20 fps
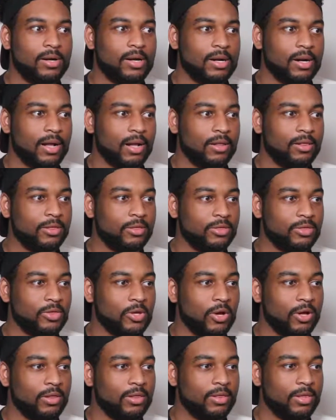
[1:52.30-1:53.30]
than I
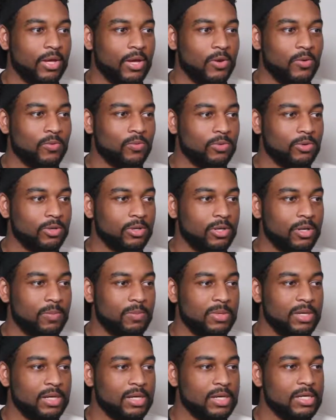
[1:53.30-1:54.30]
thought they would,
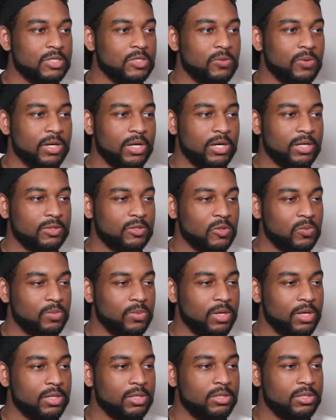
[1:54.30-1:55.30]
because you hear so
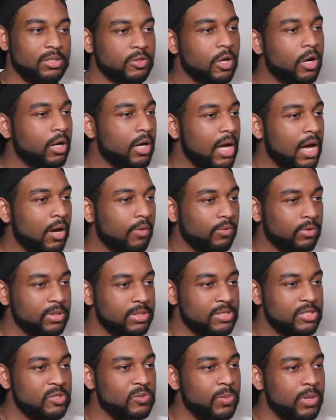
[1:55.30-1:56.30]
much talk how
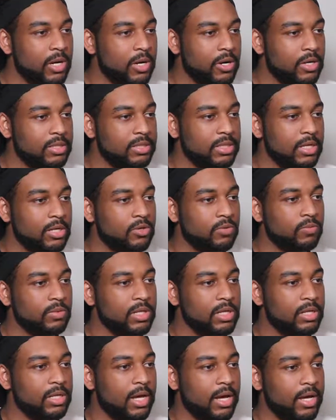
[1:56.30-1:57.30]
religious parents, they don't
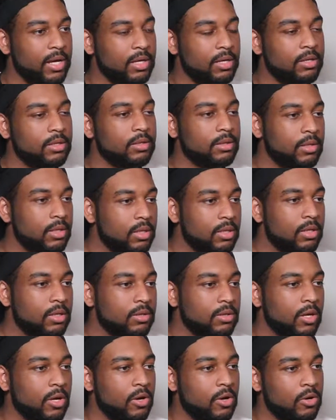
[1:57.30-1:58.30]
really like
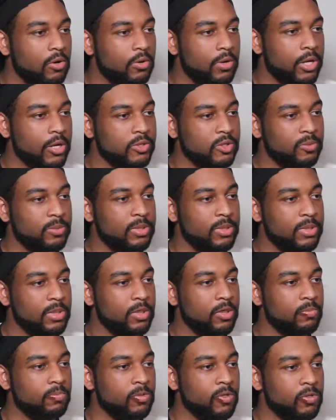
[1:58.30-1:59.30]
the whole
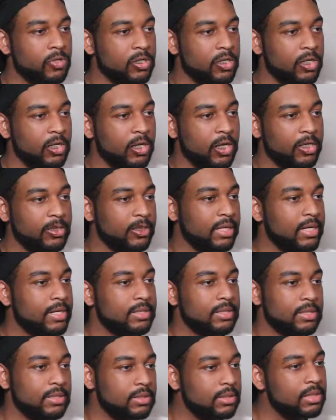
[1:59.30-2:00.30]
LGBT community. They say
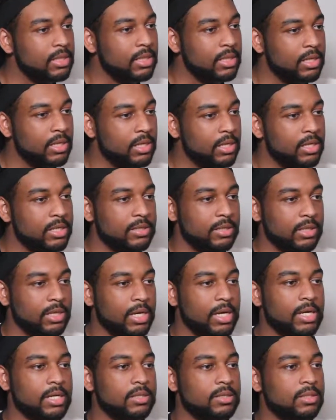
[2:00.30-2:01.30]
it's a sin, it's
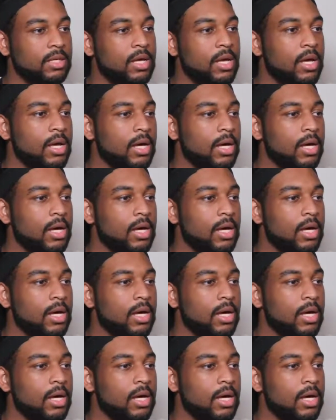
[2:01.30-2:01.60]
against